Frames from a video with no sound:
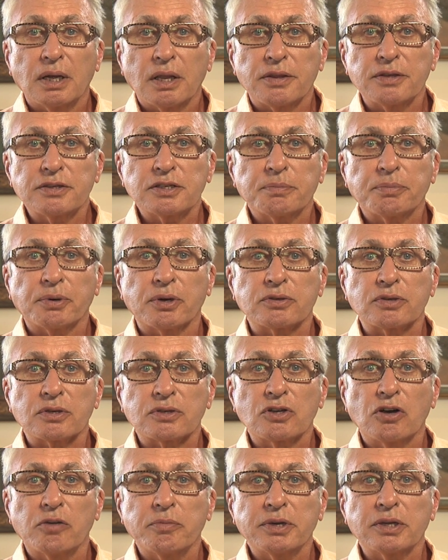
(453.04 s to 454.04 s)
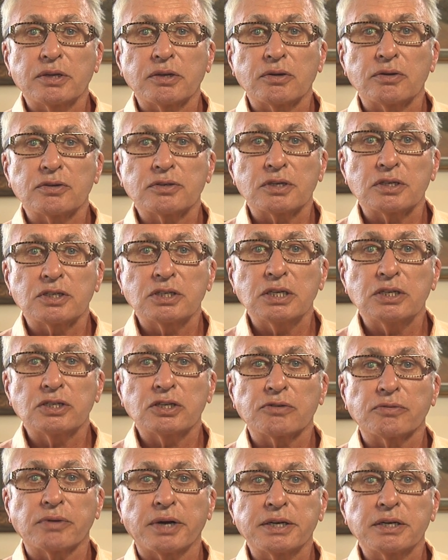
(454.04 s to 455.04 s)
This approach is commonly used in
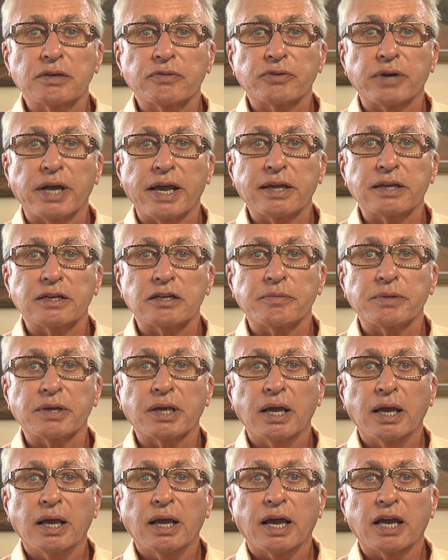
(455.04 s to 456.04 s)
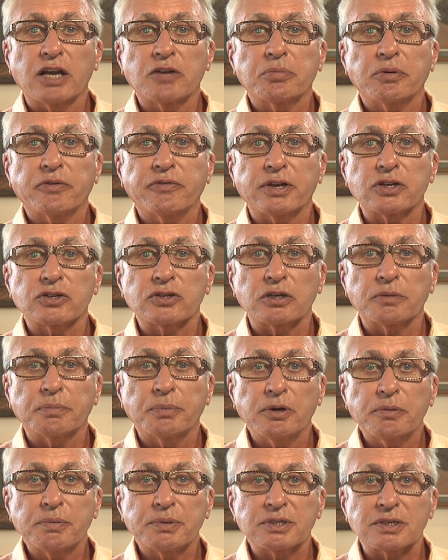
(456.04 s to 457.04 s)
teaching writing for academic and professional
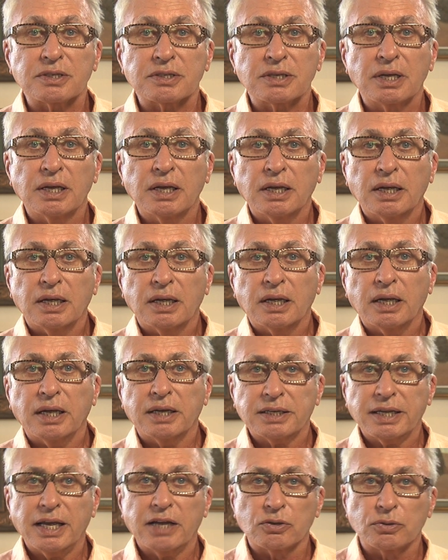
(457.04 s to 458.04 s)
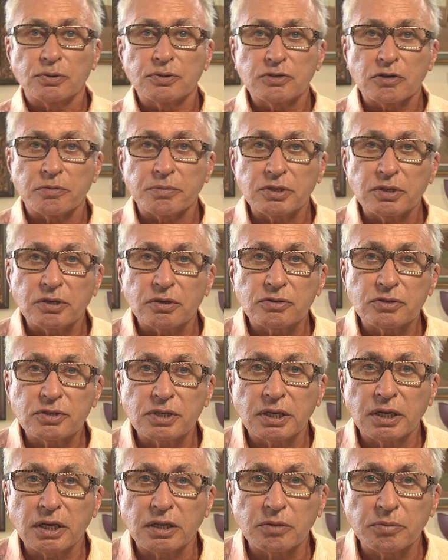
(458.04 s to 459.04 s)
purposes, and can also be used
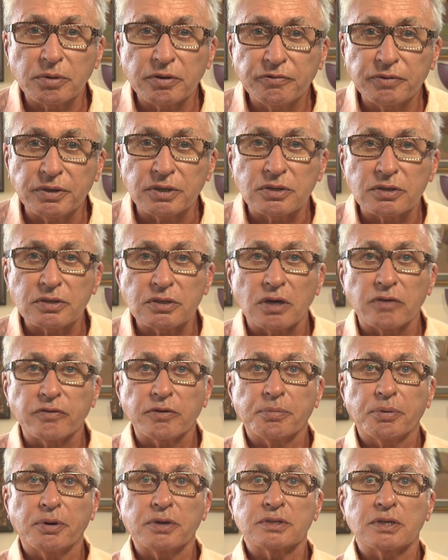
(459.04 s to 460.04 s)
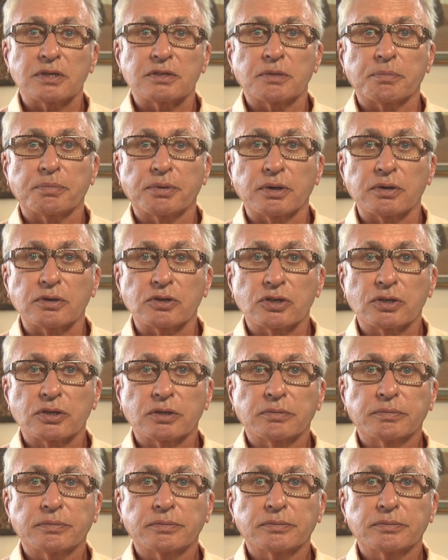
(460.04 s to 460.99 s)
together with features of a process approach.